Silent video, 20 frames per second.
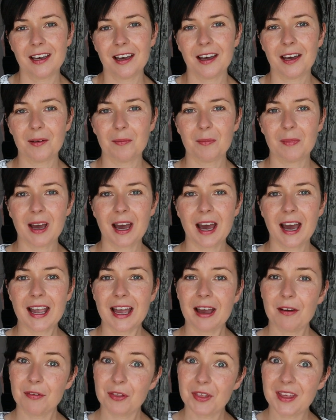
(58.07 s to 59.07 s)
I
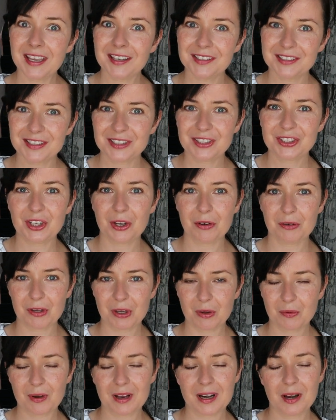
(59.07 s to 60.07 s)
have things to show
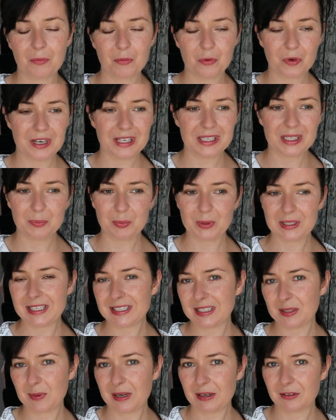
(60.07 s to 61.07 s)
you and I'm really
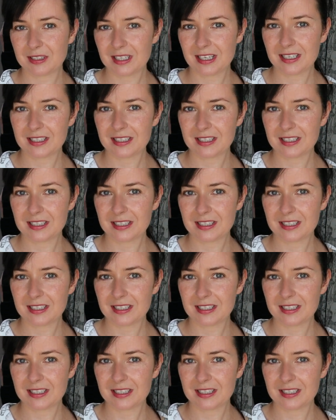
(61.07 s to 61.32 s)
pleased about